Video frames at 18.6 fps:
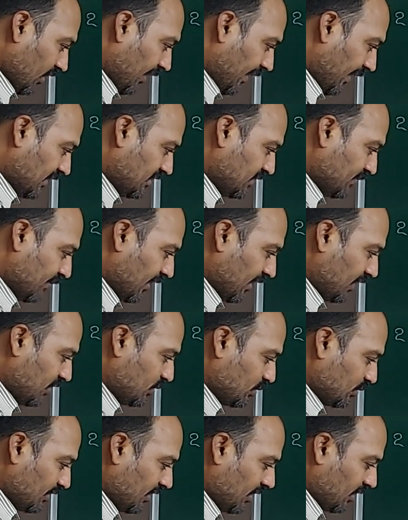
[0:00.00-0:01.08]
x by
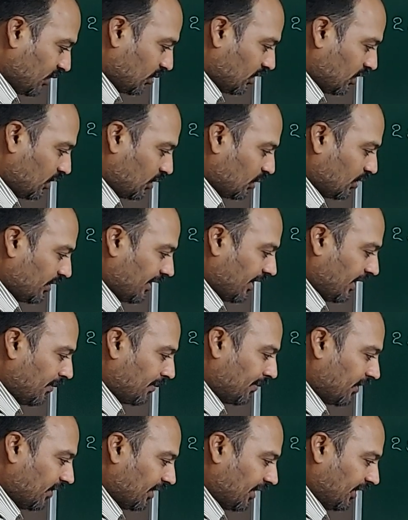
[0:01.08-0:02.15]
2 equal to
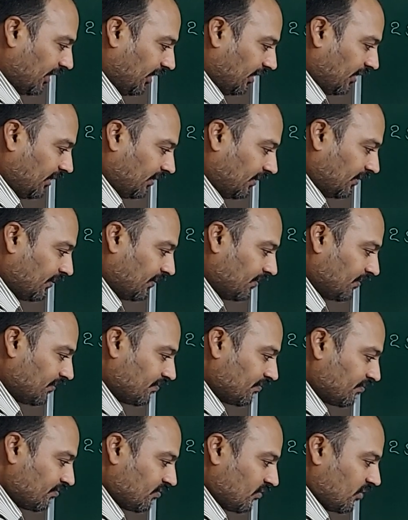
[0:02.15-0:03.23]
n pi
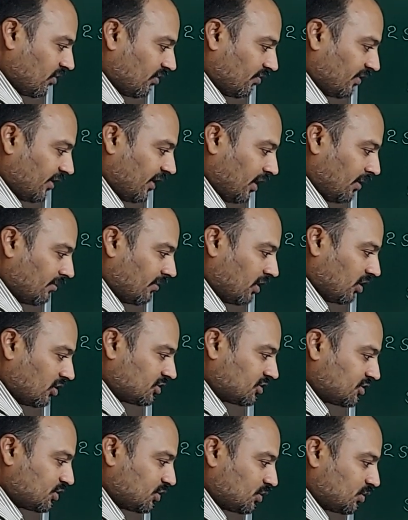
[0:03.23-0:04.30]
where n
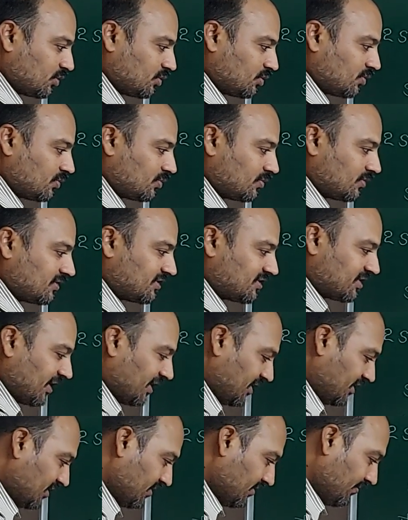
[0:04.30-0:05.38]
belongs to
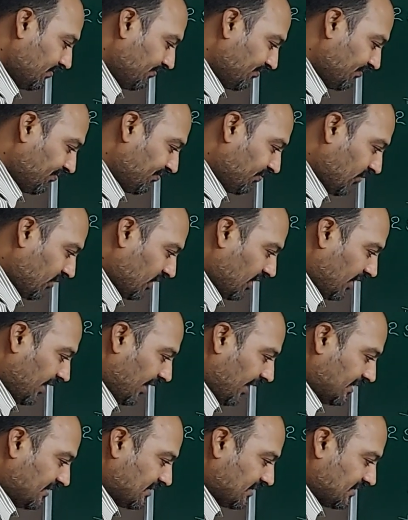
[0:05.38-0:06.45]
z.
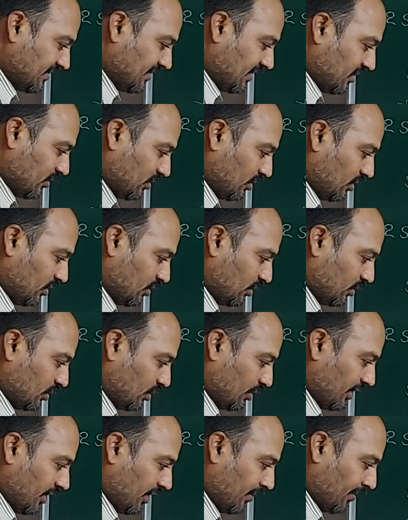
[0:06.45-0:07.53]
X is equal to
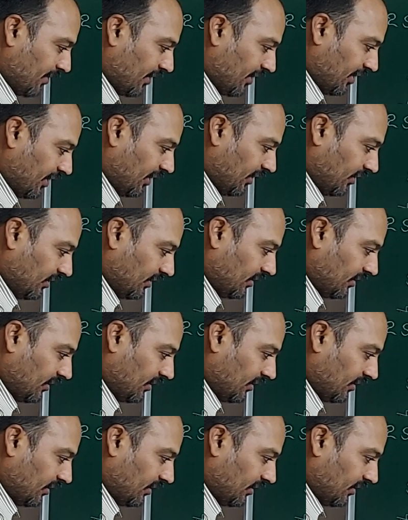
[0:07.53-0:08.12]
2n pi.